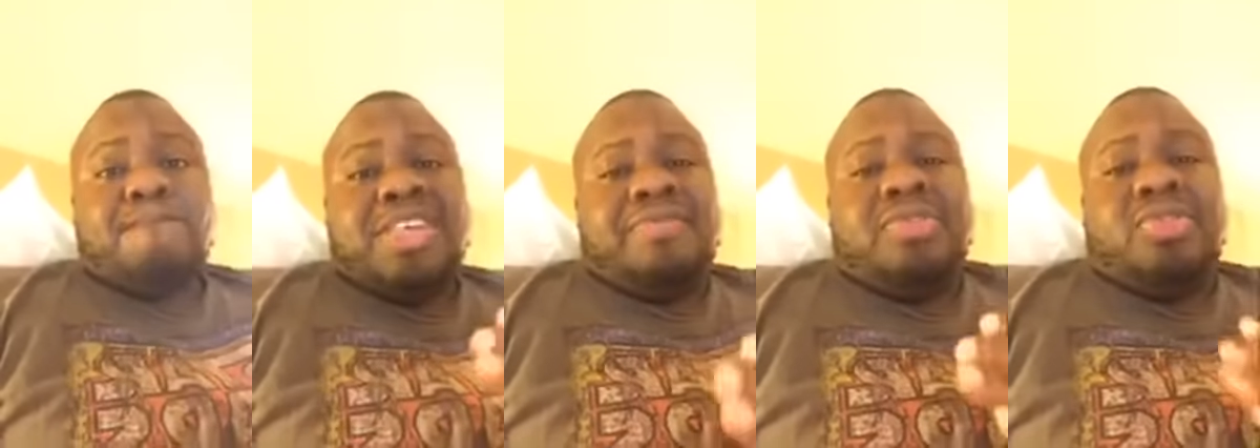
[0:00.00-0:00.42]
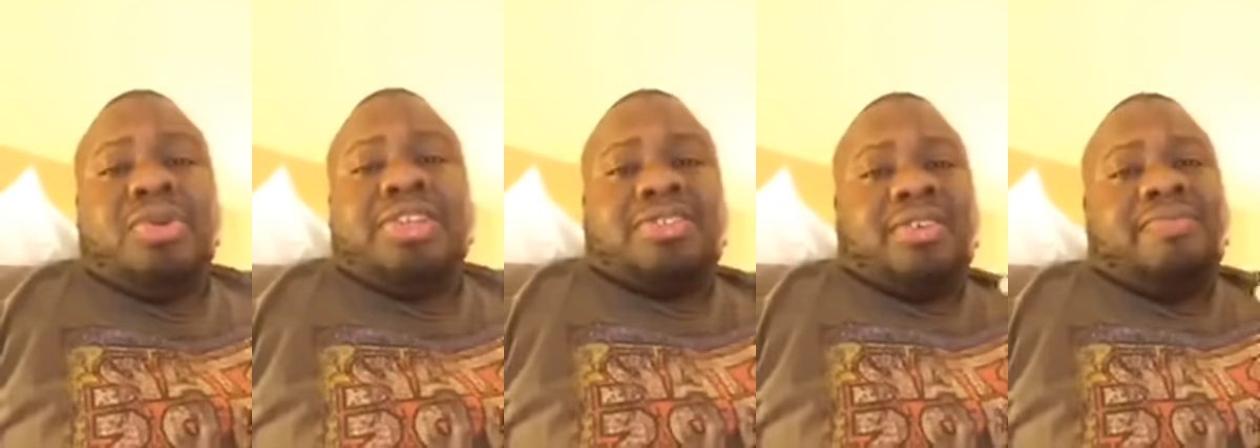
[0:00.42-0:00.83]
Even though
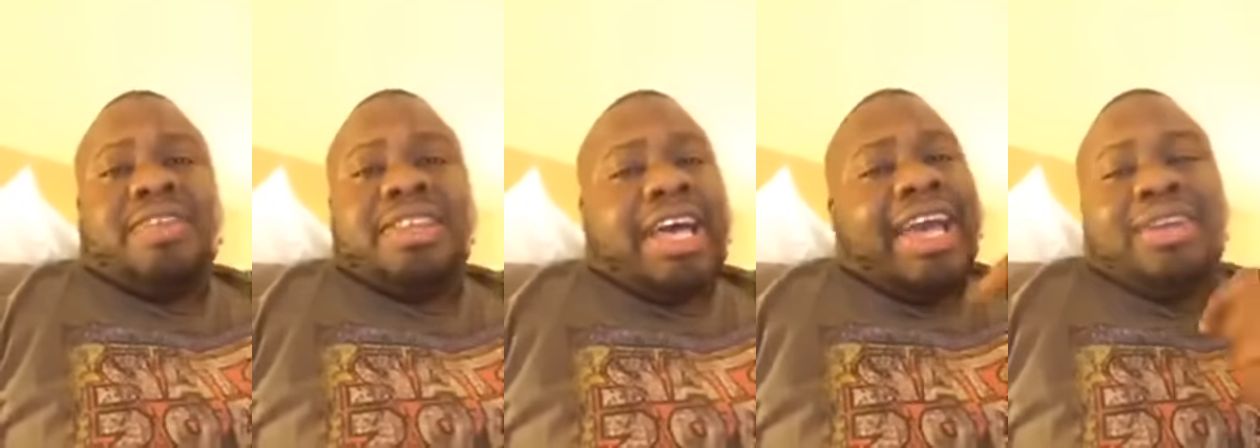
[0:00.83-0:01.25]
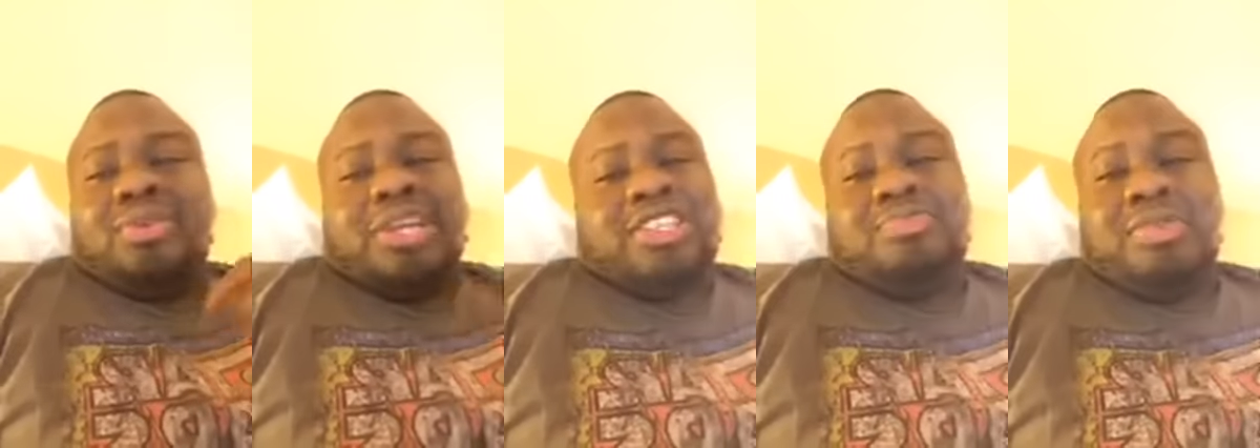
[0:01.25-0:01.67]
it's something that I
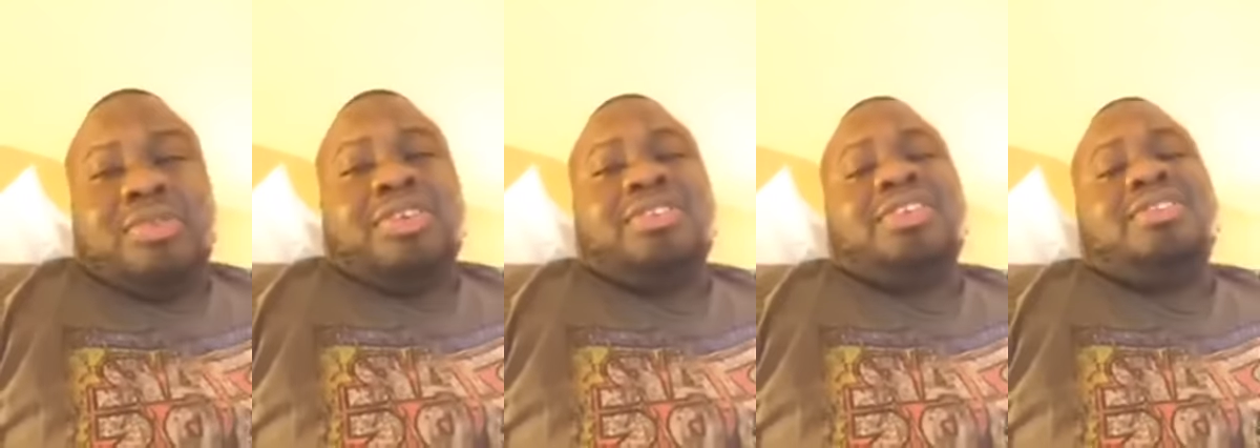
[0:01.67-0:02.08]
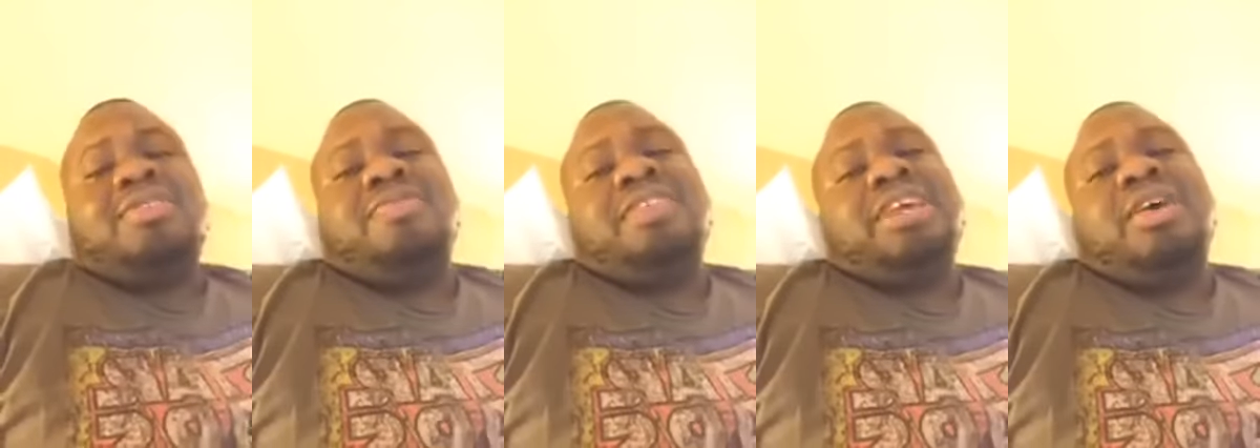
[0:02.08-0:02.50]
don't experience and it's
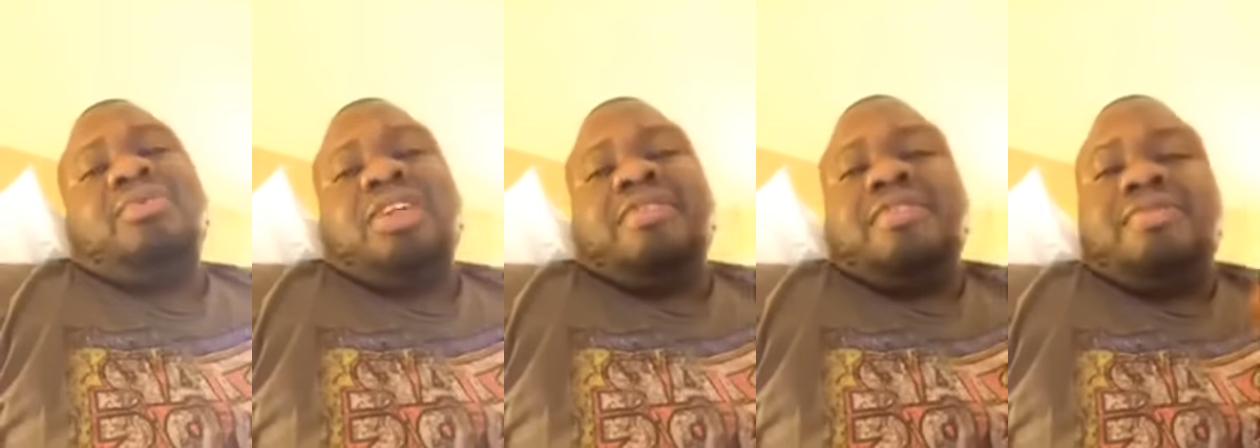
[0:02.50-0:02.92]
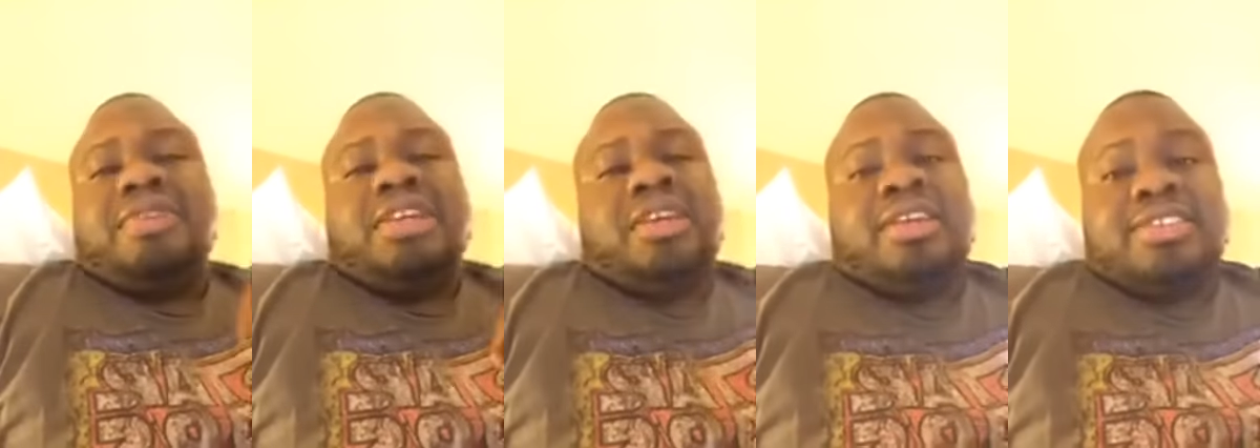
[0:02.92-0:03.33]
something that I will never
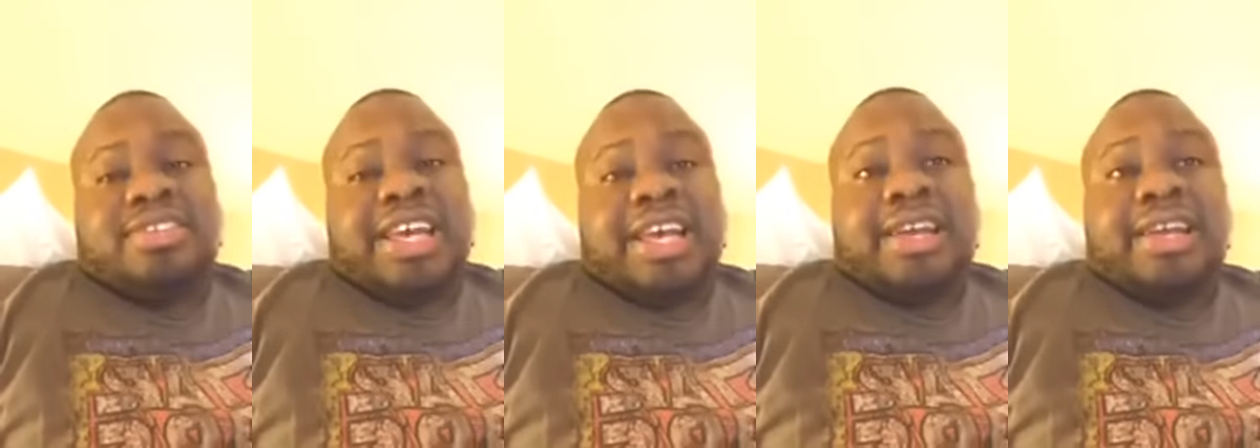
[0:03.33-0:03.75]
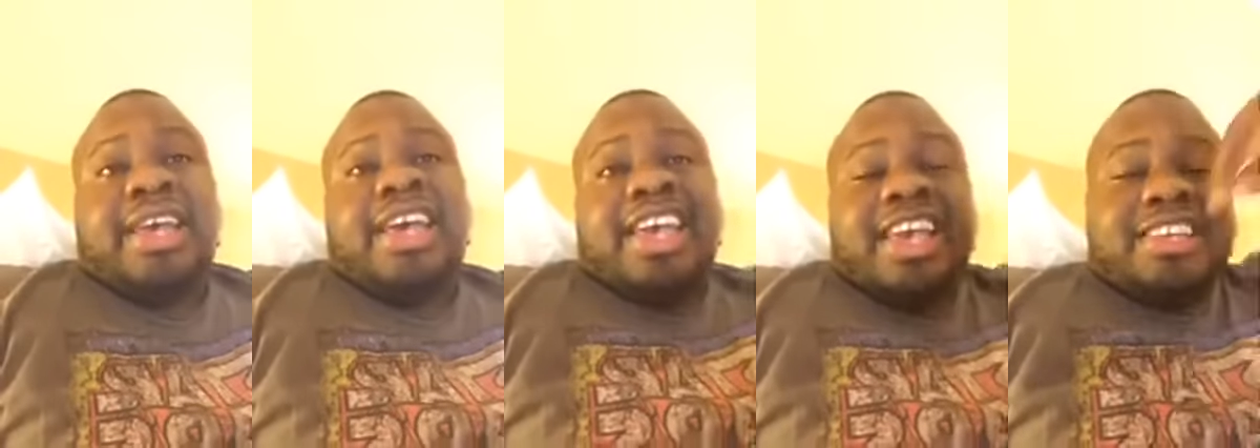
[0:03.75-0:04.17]
fully understand,
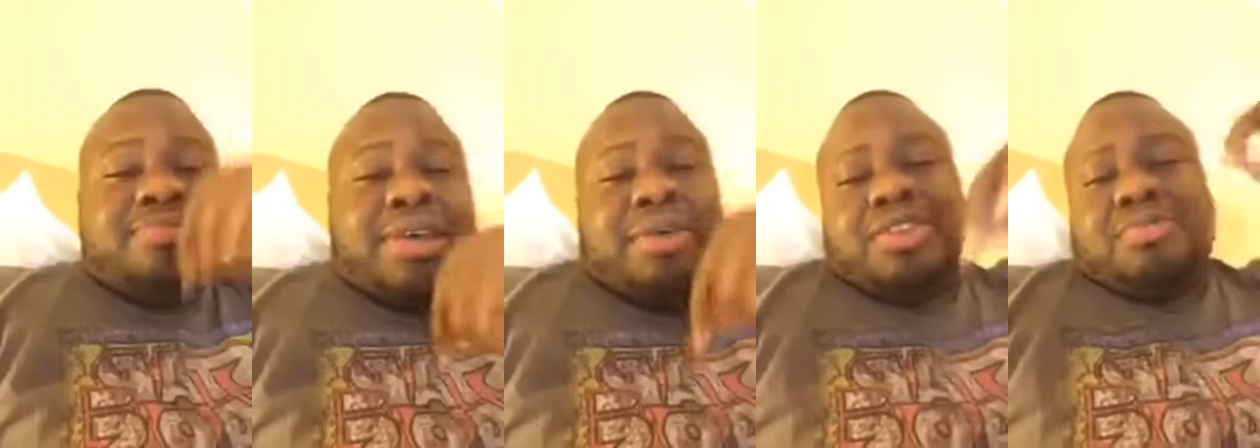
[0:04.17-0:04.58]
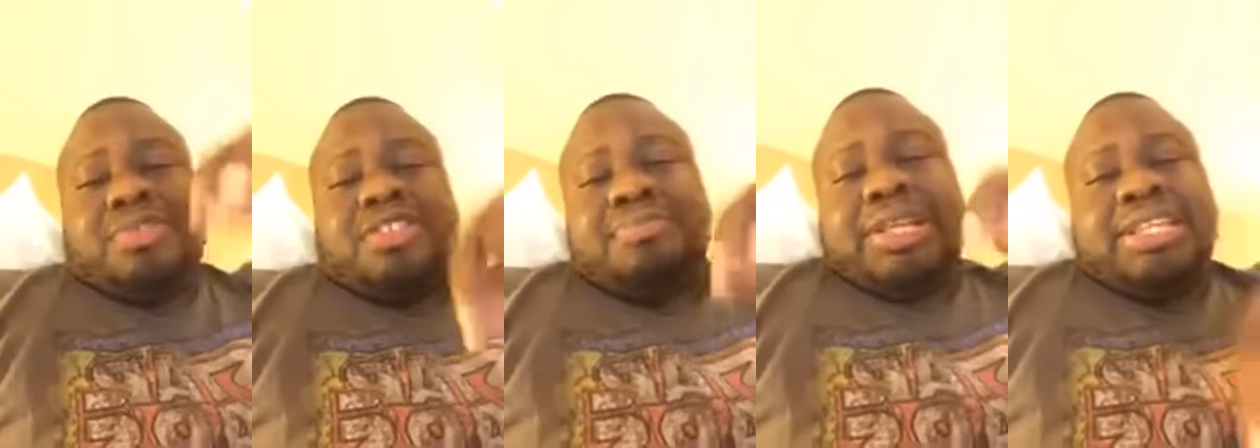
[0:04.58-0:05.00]
it is my
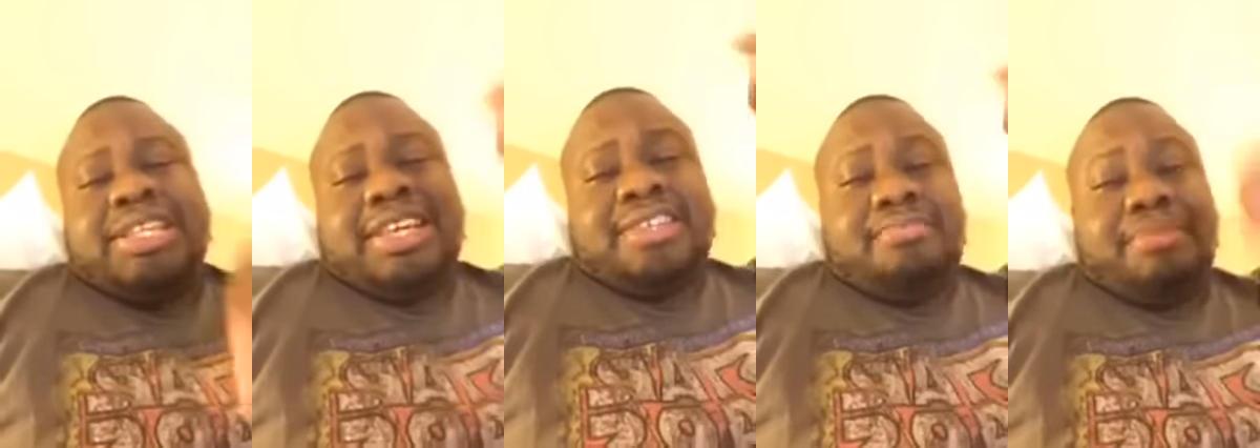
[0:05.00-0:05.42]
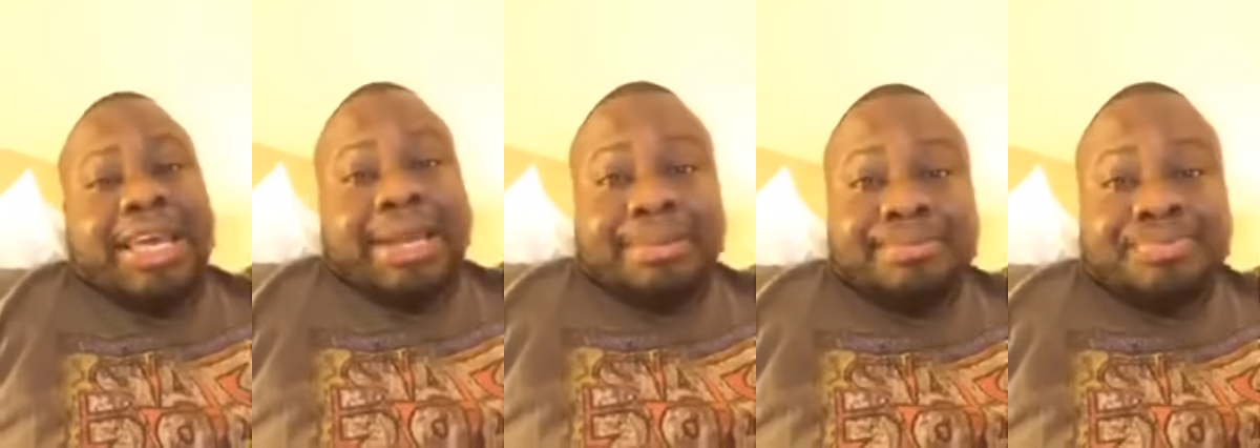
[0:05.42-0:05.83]
responsibility as a
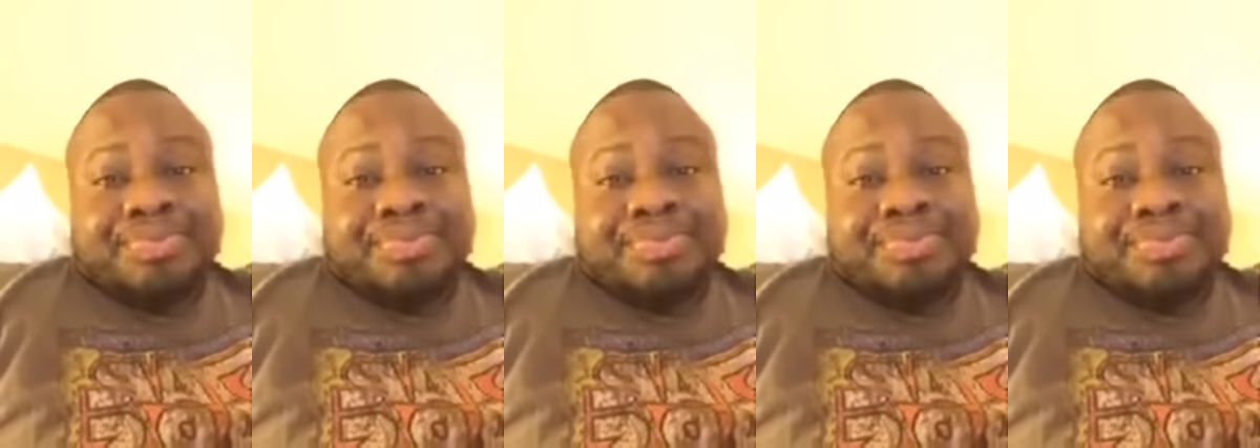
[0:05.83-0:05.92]
man,